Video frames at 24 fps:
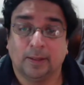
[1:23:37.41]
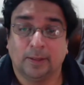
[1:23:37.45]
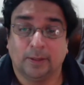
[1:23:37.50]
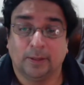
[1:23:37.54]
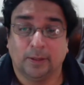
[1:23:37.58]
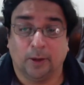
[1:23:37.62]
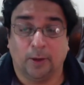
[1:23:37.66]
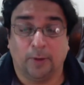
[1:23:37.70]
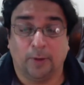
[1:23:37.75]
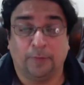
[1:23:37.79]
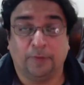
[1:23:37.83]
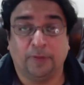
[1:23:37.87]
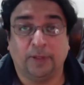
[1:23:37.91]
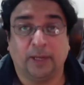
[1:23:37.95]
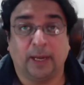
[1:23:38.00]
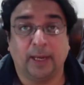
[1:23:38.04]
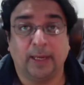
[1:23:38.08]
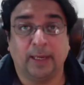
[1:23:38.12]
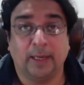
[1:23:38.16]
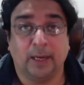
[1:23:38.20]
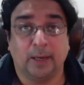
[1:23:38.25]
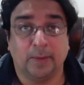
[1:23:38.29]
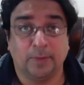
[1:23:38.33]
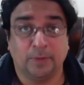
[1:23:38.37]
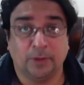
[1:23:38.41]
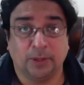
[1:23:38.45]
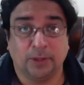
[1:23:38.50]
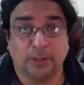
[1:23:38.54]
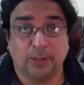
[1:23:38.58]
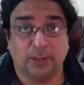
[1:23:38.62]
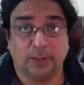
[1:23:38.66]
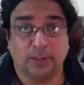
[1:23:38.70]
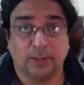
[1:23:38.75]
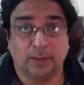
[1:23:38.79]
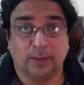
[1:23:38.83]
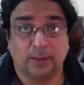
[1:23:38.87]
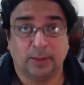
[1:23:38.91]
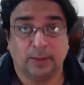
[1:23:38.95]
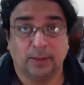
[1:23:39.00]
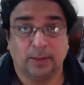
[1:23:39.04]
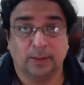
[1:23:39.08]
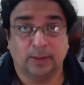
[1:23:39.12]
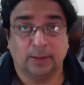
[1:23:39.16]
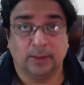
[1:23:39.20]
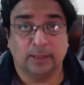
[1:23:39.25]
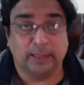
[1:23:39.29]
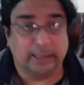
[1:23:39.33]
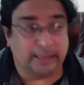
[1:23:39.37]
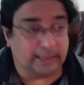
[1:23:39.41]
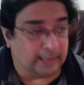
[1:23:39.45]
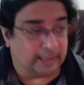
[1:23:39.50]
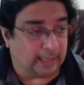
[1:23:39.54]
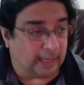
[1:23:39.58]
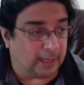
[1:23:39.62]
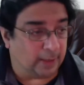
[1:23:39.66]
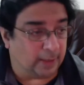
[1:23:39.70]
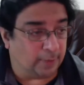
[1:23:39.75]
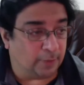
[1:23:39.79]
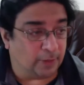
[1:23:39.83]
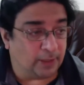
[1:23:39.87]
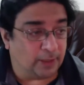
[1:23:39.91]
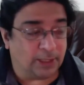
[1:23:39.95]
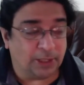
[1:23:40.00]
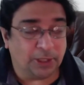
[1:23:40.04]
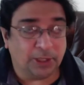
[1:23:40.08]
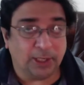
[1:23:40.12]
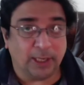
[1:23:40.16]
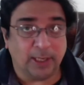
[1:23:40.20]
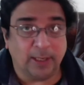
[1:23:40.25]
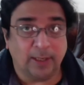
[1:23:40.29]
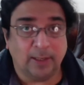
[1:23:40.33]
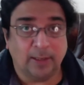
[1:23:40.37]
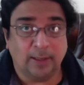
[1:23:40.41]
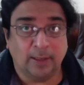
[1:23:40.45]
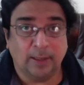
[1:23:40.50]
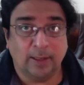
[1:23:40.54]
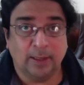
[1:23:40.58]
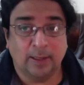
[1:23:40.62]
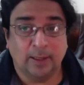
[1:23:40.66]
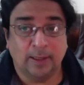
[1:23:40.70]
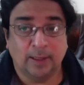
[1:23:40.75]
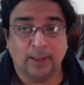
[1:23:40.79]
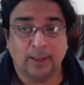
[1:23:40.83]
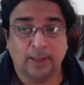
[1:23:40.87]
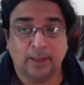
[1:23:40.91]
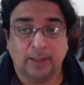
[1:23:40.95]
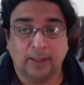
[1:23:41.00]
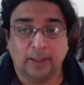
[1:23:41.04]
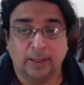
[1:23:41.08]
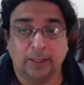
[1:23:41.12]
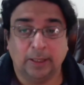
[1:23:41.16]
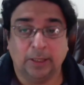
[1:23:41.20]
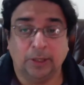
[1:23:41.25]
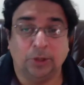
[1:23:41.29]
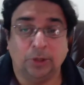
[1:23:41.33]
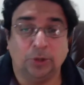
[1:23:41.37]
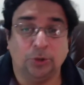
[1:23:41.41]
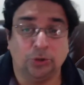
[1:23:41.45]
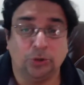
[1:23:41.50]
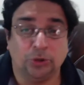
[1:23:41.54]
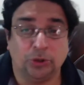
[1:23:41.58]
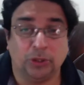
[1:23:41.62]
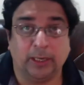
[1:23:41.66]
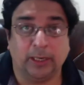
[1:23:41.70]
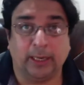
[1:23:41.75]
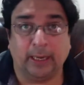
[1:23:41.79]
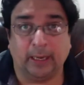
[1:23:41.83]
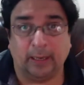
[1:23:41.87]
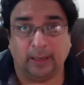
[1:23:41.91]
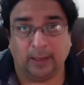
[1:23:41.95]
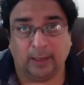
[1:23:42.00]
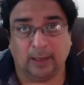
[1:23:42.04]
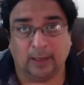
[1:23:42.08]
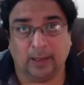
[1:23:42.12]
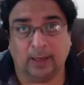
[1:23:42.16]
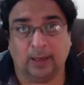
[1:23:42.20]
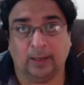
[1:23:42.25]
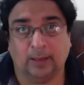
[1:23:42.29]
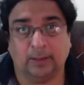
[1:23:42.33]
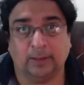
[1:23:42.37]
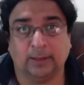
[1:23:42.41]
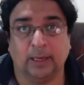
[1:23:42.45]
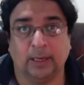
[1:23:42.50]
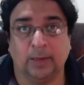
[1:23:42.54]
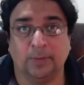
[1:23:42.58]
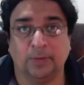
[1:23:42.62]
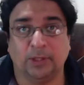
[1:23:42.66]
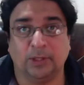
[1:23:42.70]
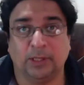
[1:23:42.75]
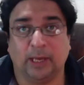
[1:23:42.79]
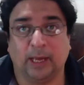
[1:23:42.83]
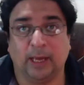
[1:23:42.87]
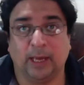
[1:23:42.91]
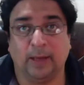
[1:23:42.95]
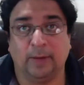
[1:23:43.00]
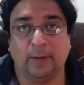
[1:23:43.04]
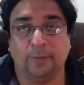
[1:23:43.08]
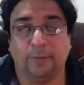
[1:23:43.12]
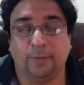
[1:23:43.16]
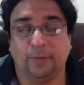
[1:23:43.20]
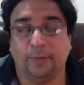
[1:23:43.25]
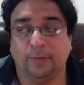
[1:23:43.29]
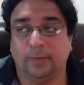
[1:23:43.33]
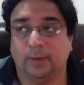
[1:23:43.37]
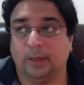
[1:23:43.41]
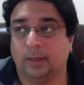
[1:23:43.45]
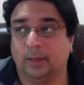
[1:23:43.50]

Now, if Ty comes live on his channel, he usually comes live